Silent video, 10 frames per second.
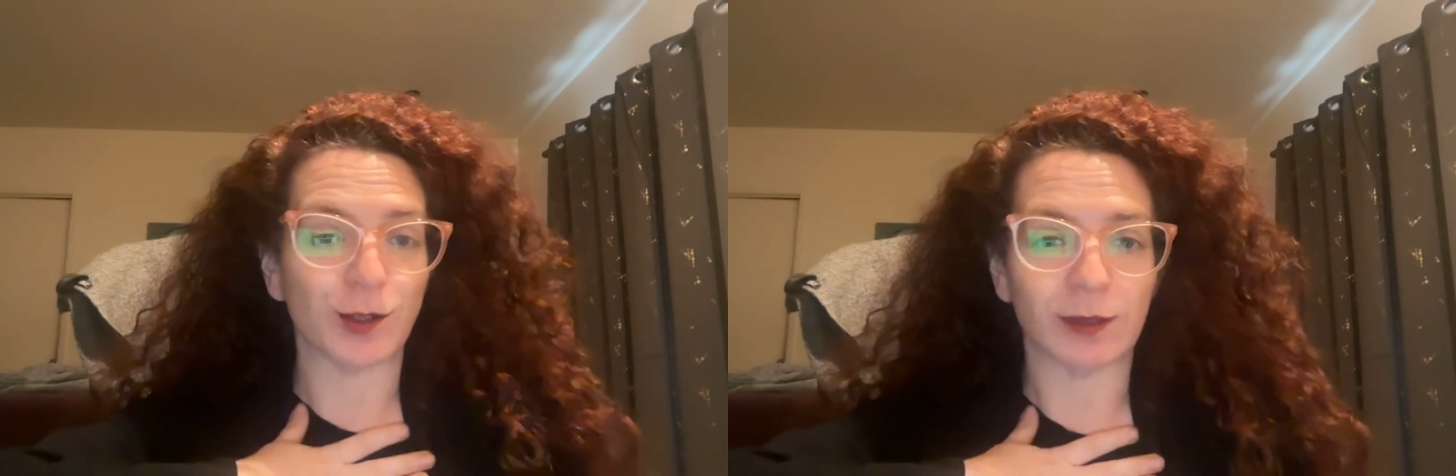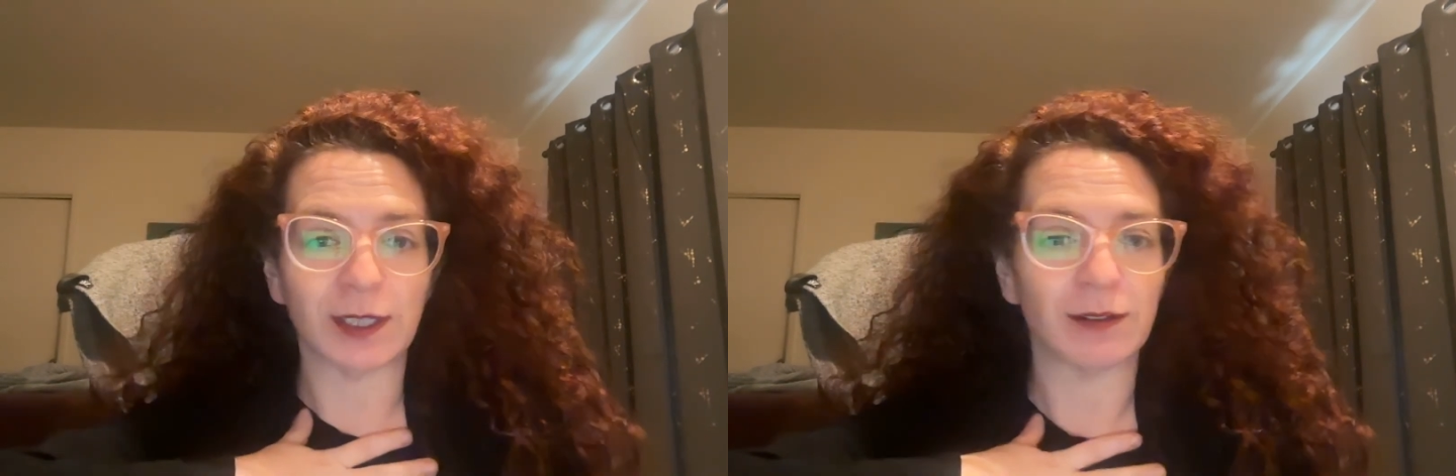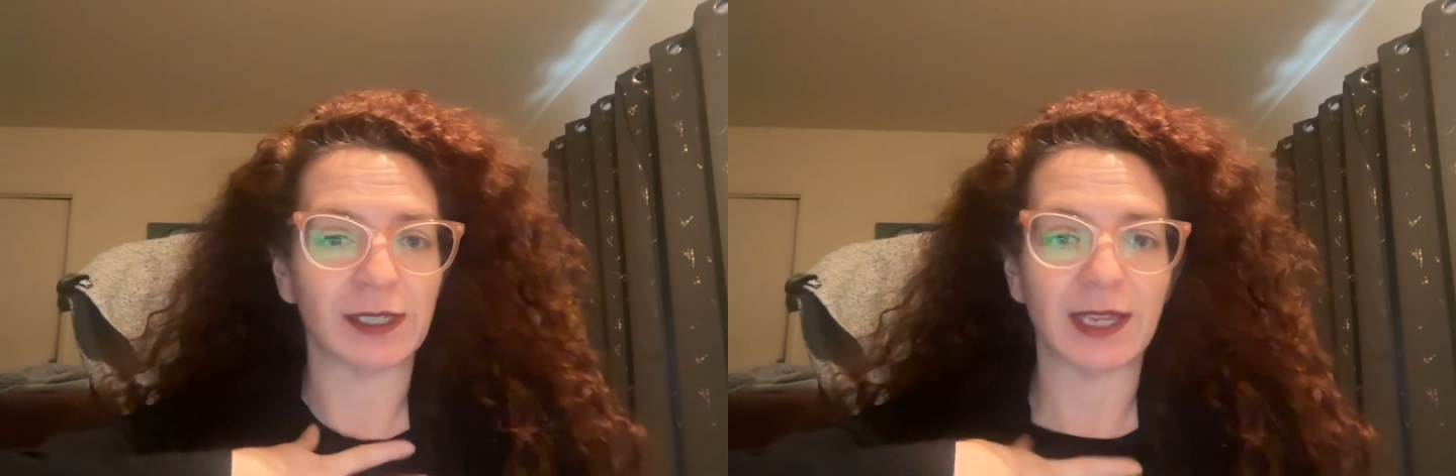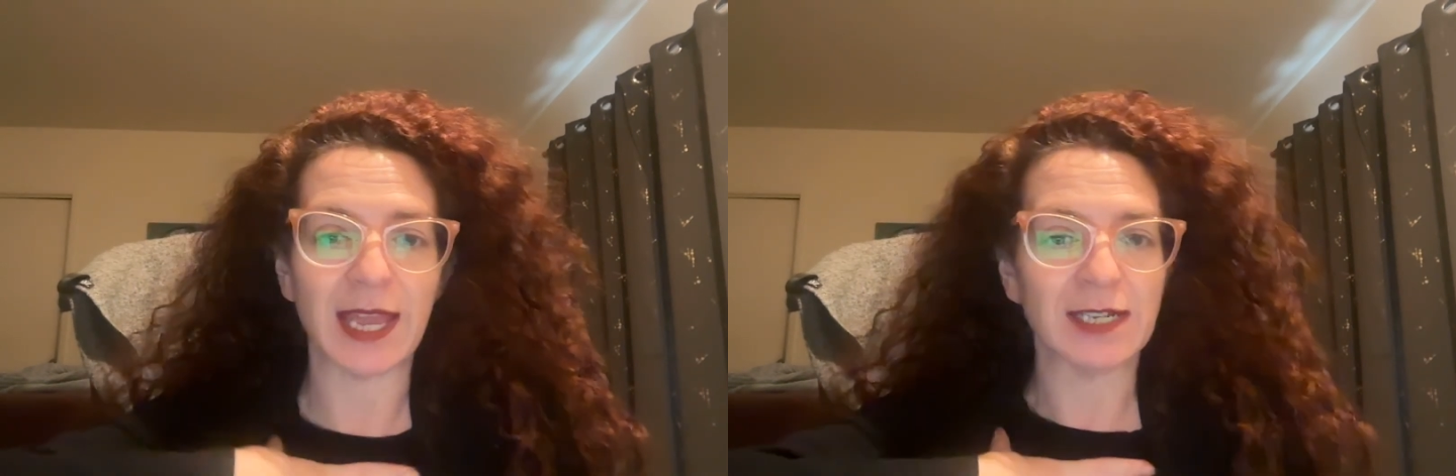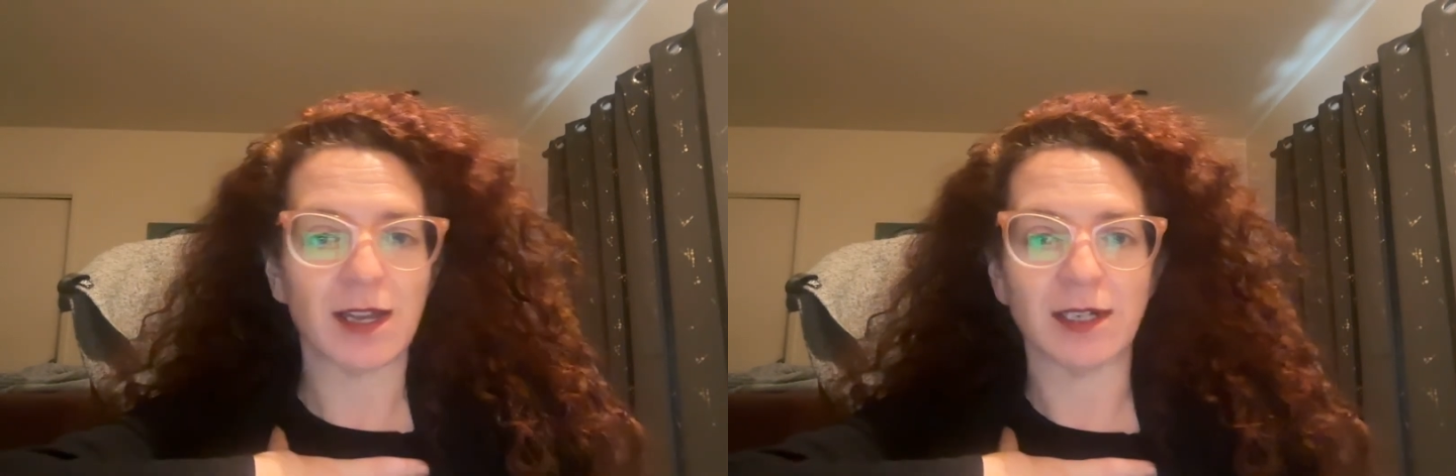clearly
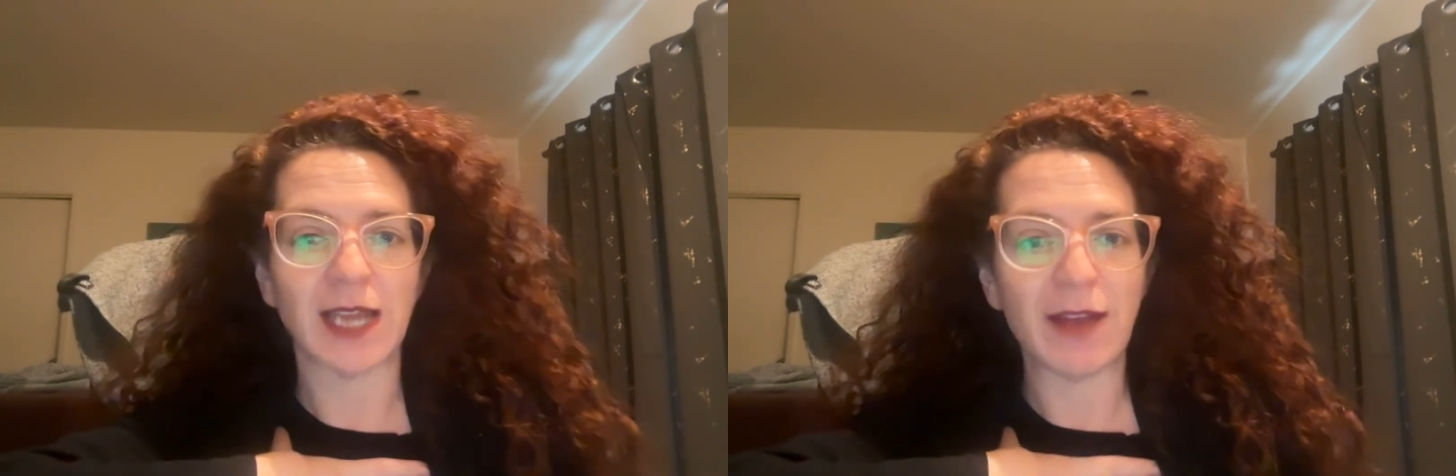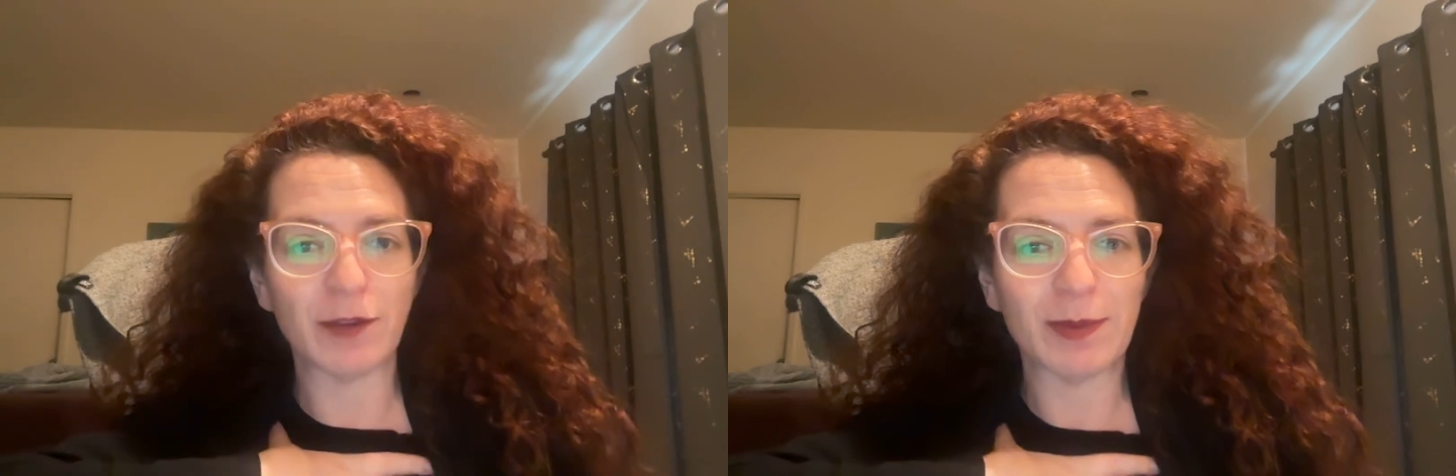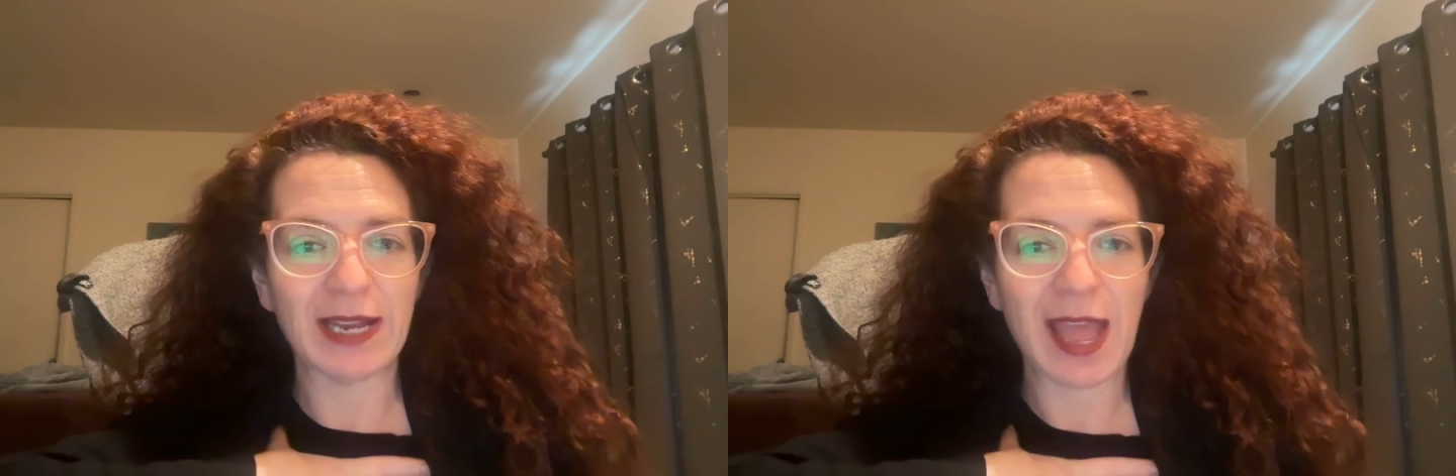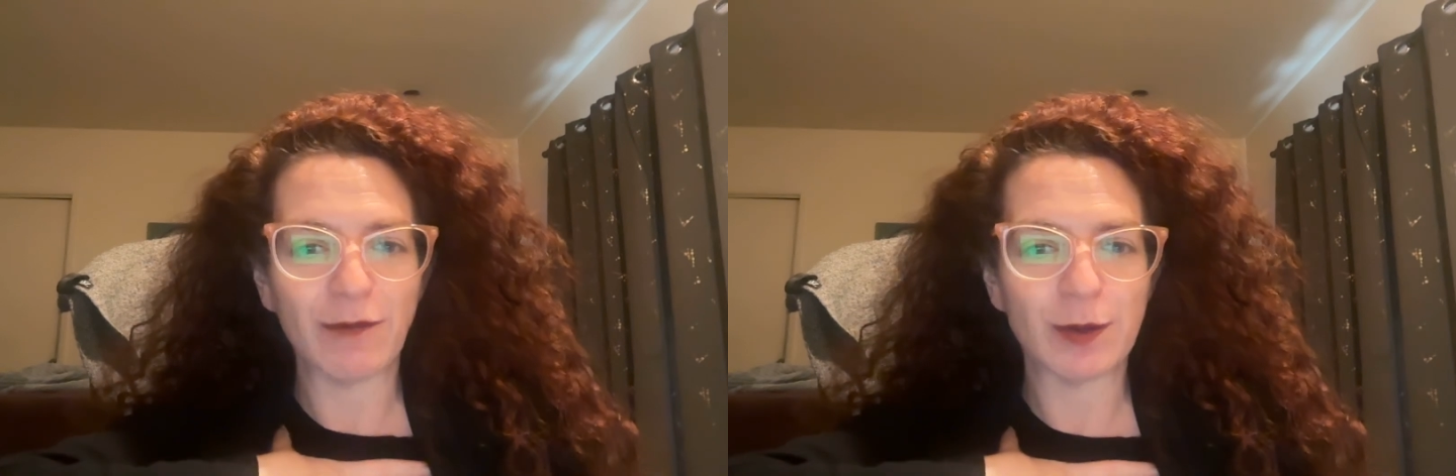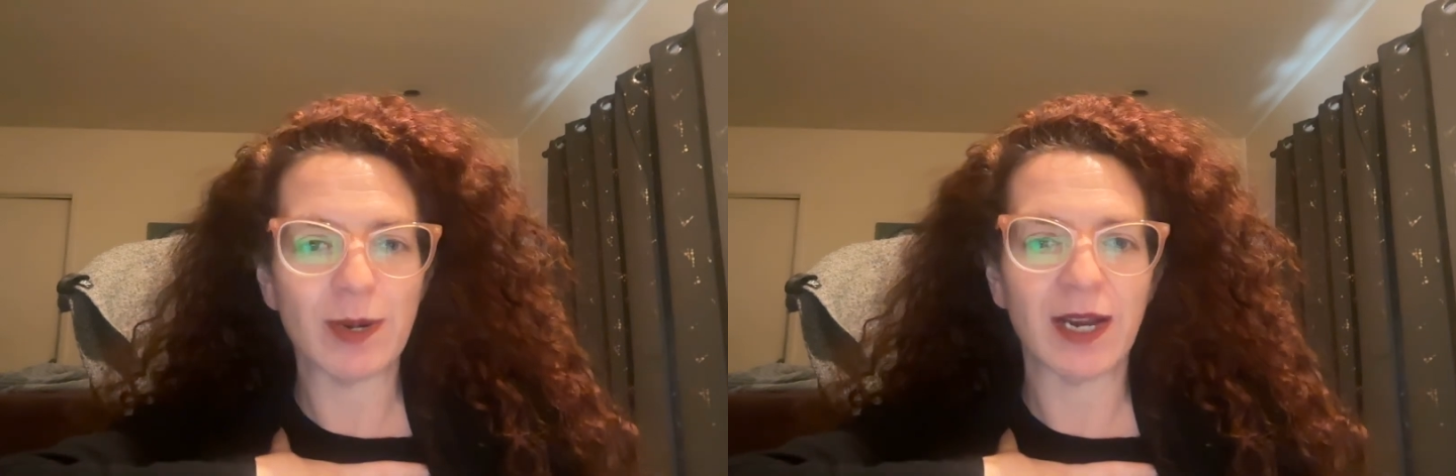can't talk to everybody
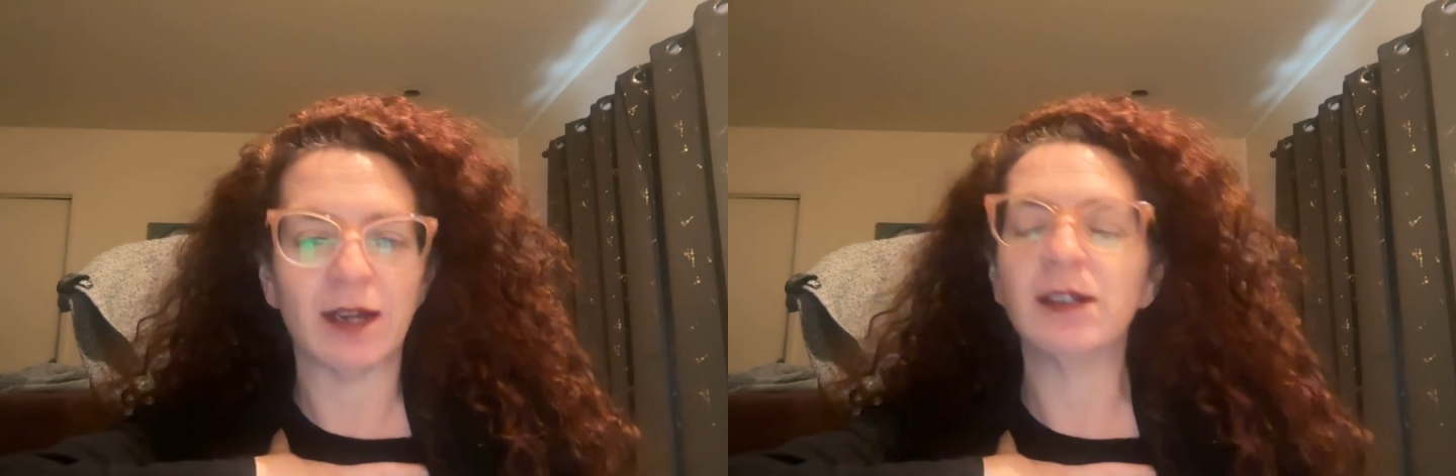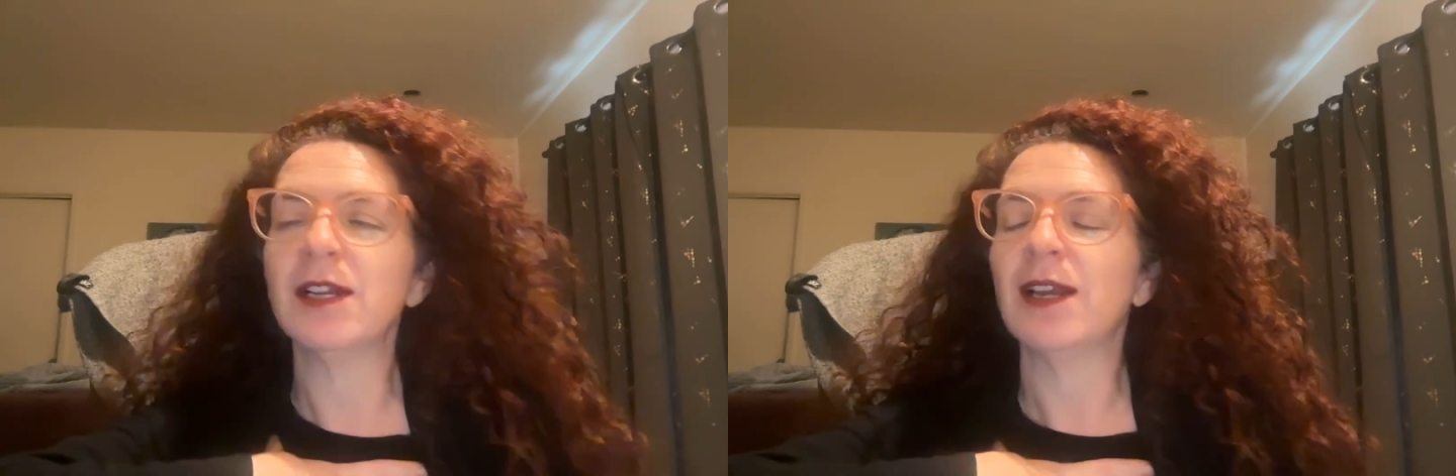everywhere,